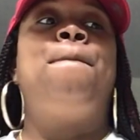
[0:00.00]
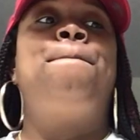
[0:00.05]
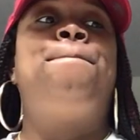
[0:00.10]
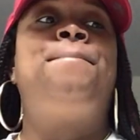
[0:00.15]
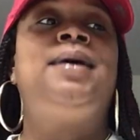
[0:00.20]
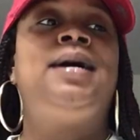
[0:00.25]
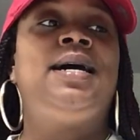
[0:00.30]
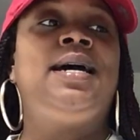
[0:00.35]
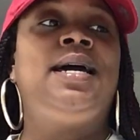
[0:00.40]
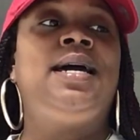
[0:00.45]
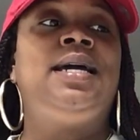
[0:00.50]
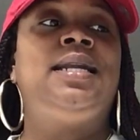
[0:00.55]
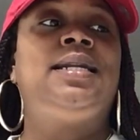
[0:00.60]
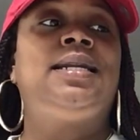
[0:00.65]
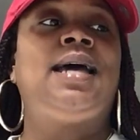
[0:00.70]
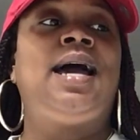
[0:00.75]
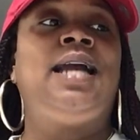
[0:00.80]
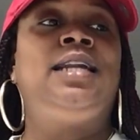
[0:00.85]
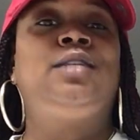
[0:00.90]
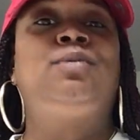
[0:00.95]

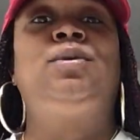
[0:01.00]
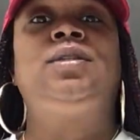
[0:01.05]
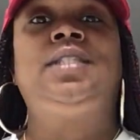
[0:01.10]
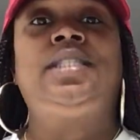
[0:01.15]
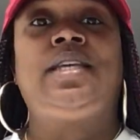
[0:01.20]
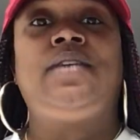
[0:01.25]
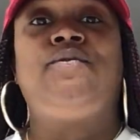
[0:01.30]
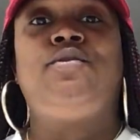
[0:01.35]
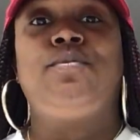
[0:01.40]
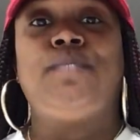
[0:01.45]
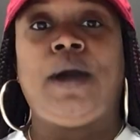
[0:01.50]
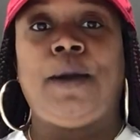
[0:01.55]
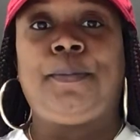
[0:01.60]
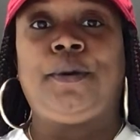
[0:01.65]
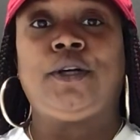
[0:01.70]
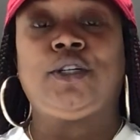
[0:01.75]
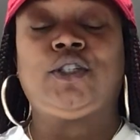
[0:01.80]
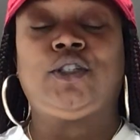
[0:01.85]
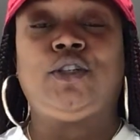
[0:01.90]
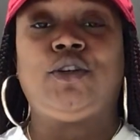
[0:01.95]
But I just wanted to give you my
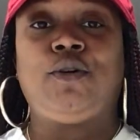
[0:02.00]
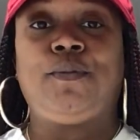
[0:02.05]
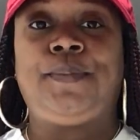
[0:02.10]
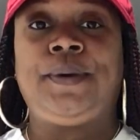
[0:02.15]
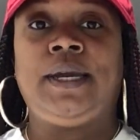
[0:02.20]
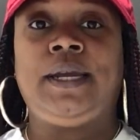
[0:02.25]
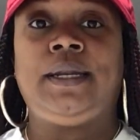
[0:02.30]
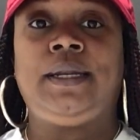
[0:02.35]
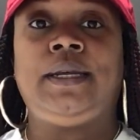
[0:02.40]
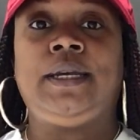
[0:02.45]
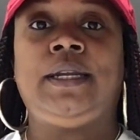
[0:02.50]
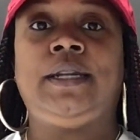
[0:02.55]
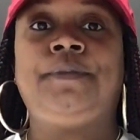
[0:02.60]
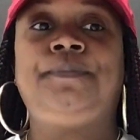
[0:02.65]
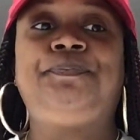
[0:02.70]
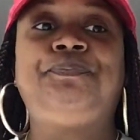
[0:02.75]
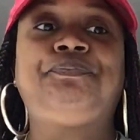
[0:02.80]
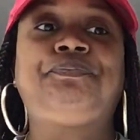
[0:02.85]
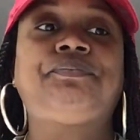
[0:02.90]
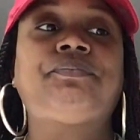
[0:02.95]
personal opinion.